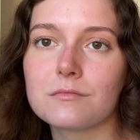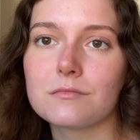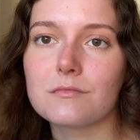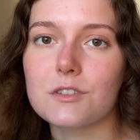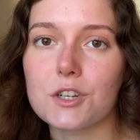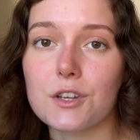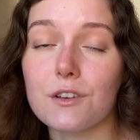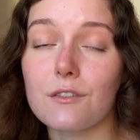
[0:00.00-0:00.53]

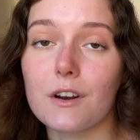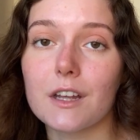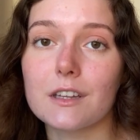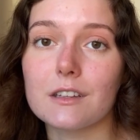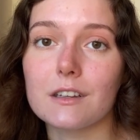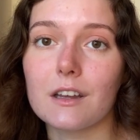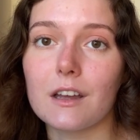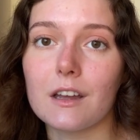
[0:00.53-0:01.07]
generate
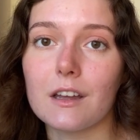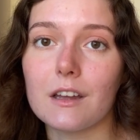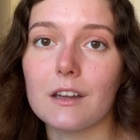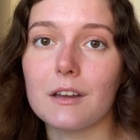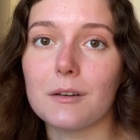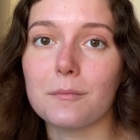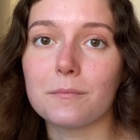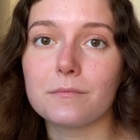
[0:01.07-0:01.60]

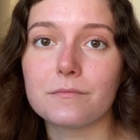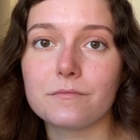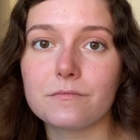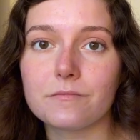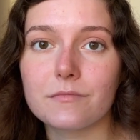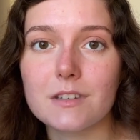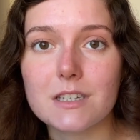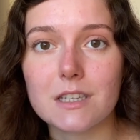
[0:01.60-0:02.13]
a
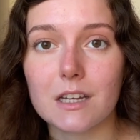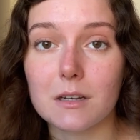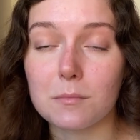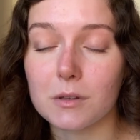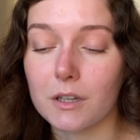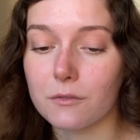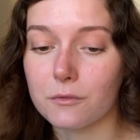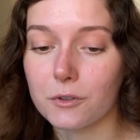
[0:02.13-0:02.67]
study
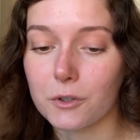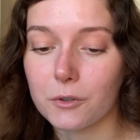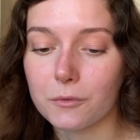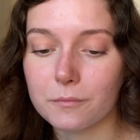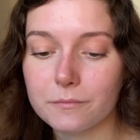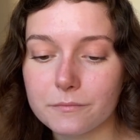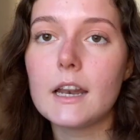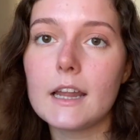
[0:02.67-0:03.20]
plan for you.
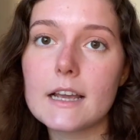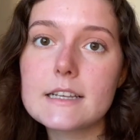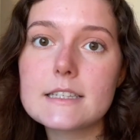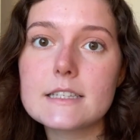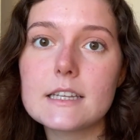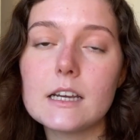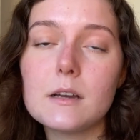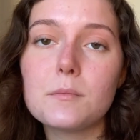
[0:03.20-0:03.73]
Next
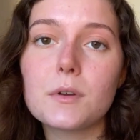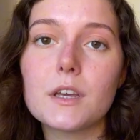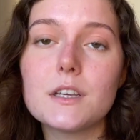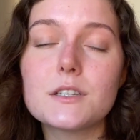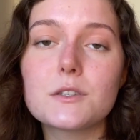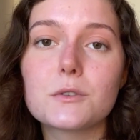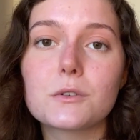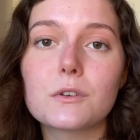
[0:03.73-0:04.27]
step
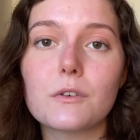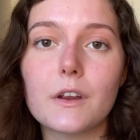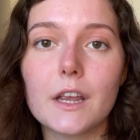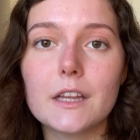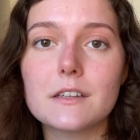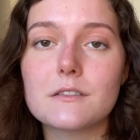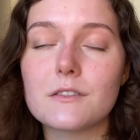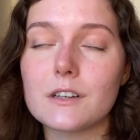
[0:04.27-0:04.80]
is to
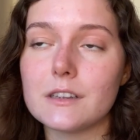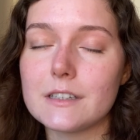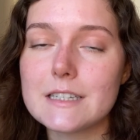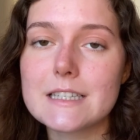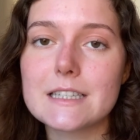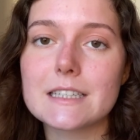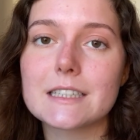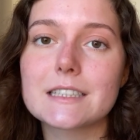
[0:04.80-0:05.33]
create a
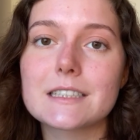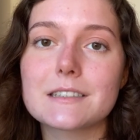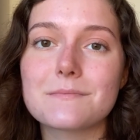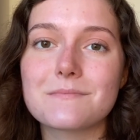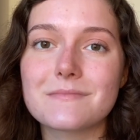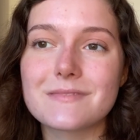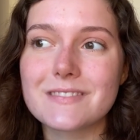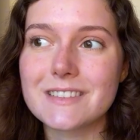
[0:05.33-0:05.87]
realistic
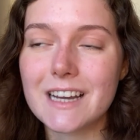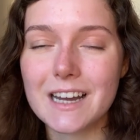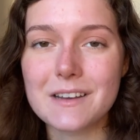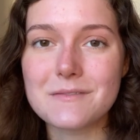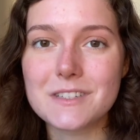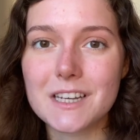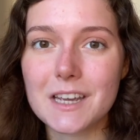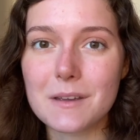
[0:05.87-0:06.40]

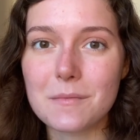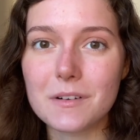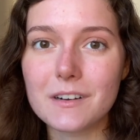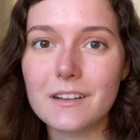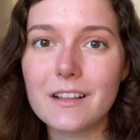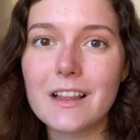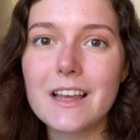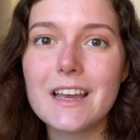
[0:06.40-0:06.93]

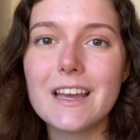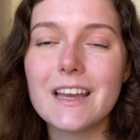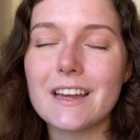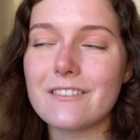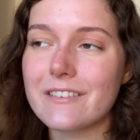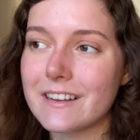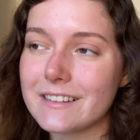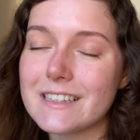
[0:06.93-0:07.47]
timetable,
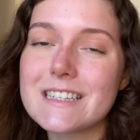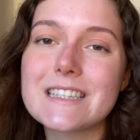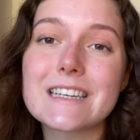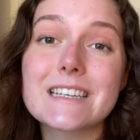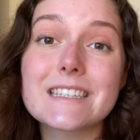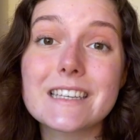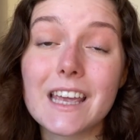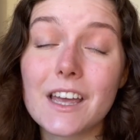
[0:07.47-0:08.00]
a
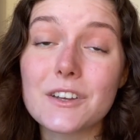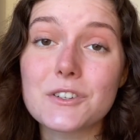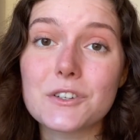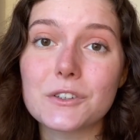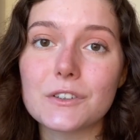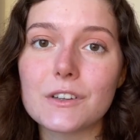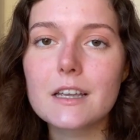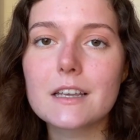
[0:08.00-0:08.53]
realistic
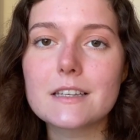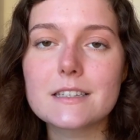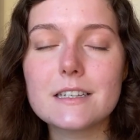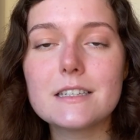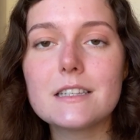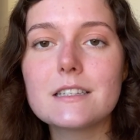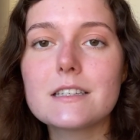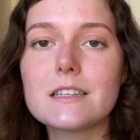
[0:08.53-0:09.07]
schedule.
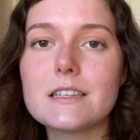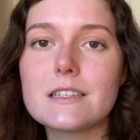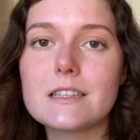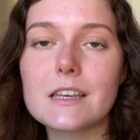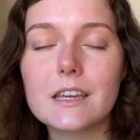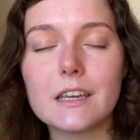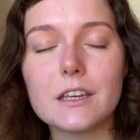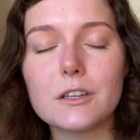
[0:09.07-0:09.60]
Consistency is the
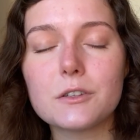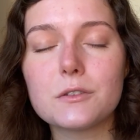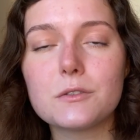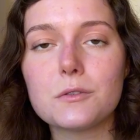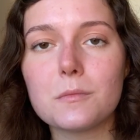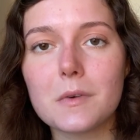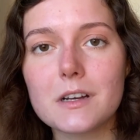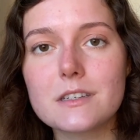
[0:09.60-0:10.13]
key
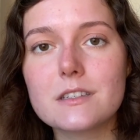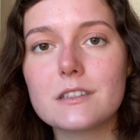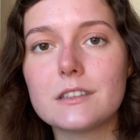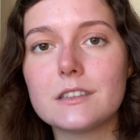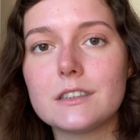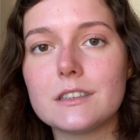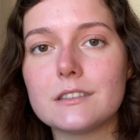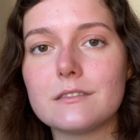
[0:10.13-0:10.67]
to
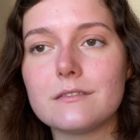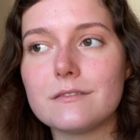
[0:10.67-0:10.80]
master